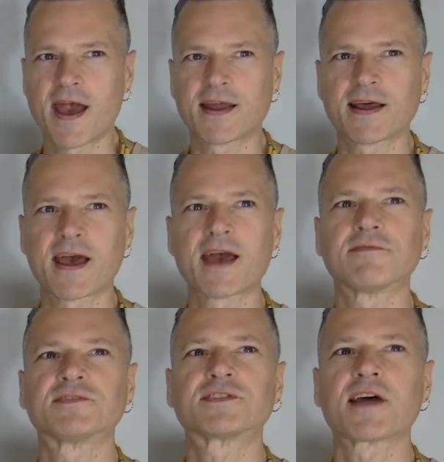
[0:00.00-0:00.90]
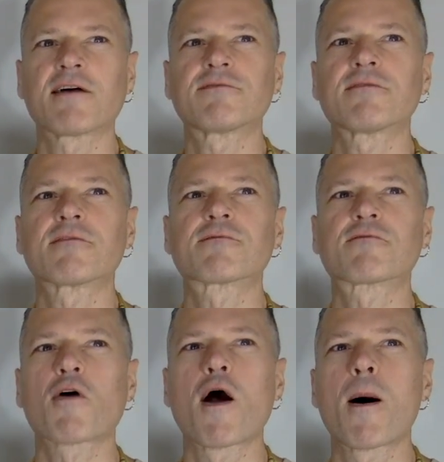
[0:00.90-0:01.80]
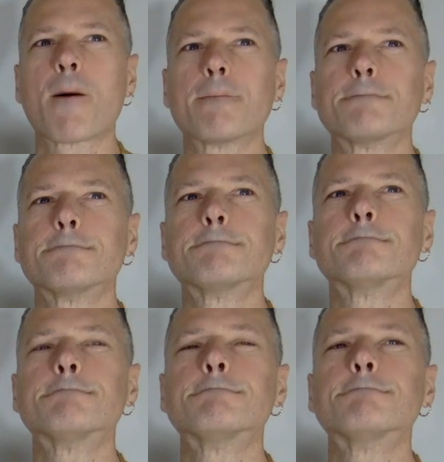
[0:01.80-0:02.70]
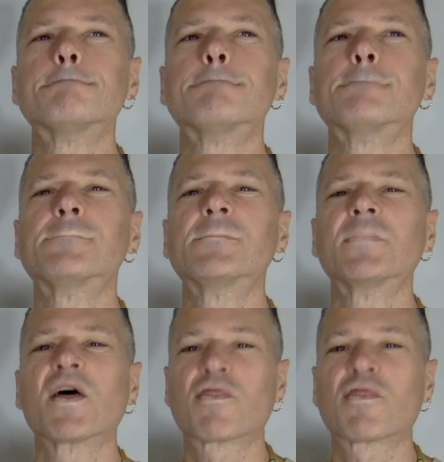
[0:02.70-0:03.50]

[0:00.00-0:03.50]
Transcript: and I have stuff from